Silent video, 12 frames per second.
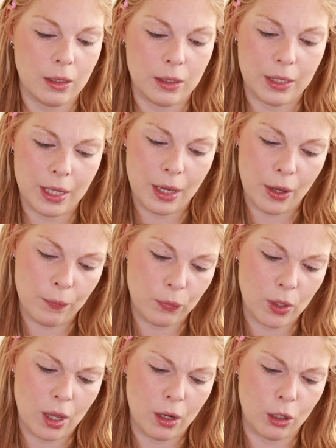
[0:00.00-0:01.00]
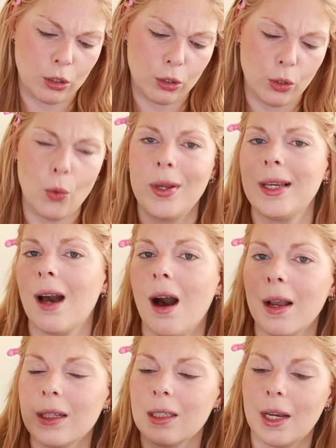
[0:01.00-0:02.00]
yeah, glowing
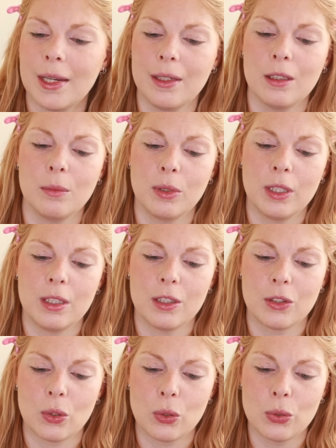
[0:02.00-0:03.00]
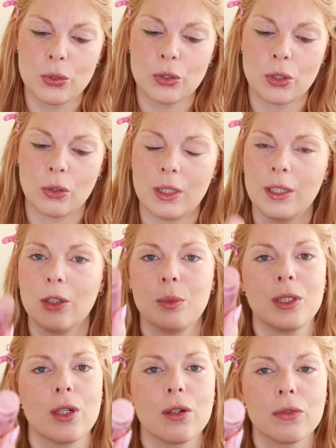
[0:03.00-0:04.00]
highlighter, but it is also a little
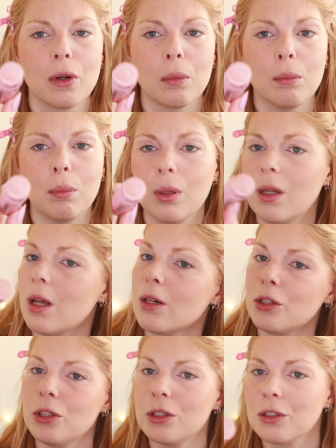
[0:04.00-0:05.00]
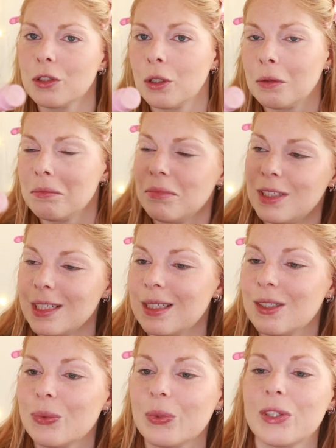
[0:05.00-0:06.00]
bit of a blush. So this
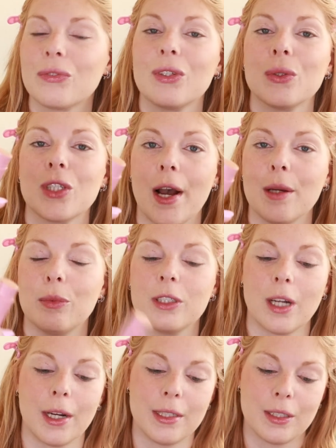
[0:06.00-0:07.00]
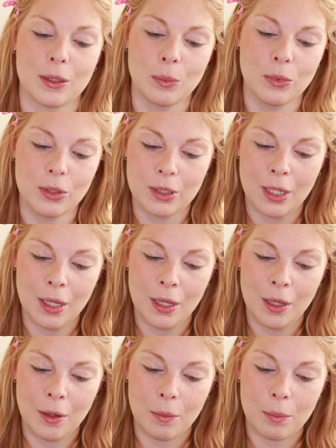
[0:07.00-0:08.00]
is one of those hybrid items.
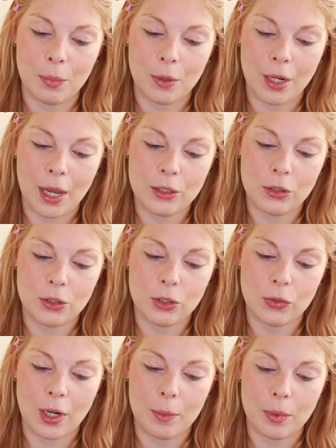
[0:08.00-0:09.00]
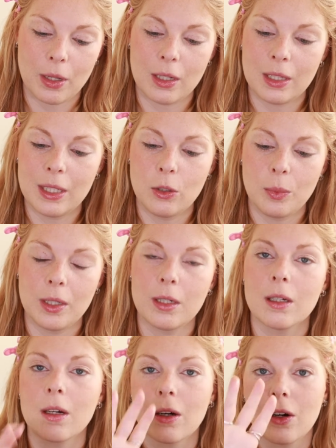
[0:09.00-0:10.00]
But I just grab a little
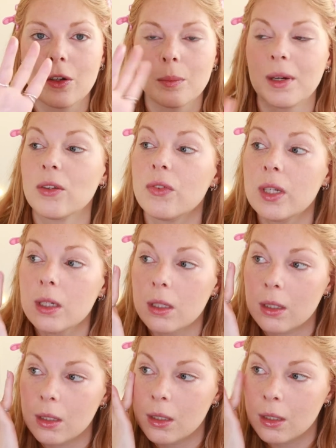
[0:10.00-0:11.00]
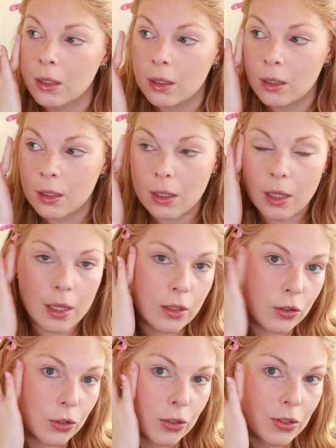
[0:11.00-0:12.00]
bit on my finger
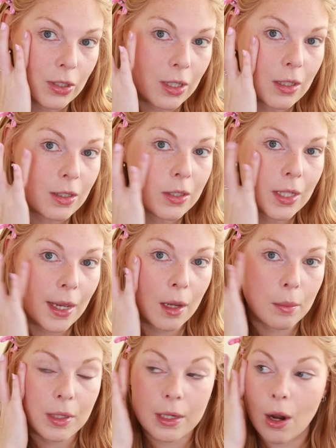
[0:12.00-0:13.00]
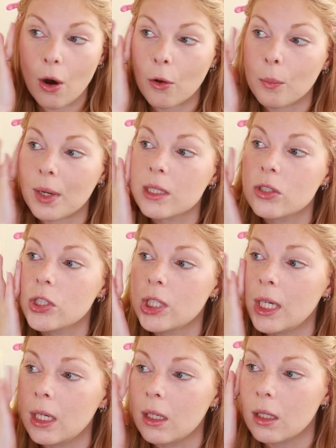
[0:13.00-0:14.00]
and just dab it on my
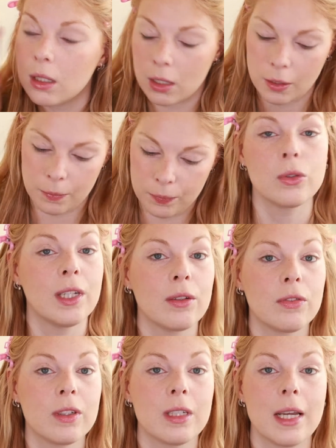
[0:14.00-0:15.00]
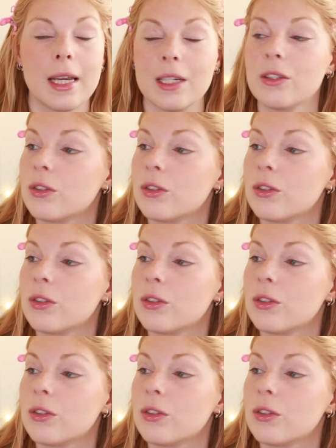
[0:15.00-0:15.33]
cheek to give it a